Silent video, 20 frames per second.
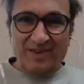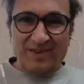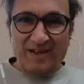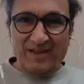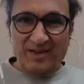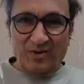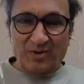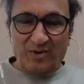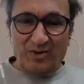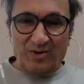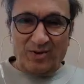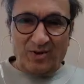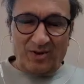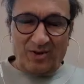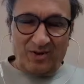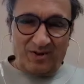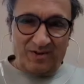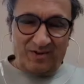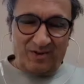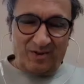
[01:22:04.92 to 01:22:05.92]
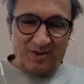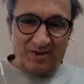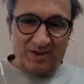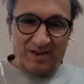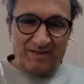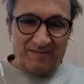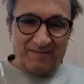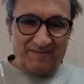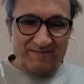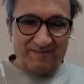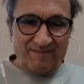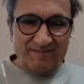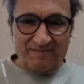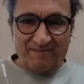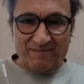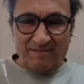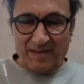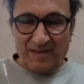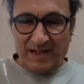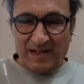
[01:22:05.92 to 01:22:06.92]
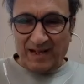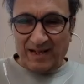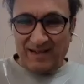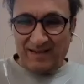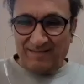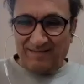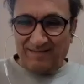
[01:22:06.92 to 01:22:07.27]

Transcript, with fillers: Thank you. Thanks guys. Bye.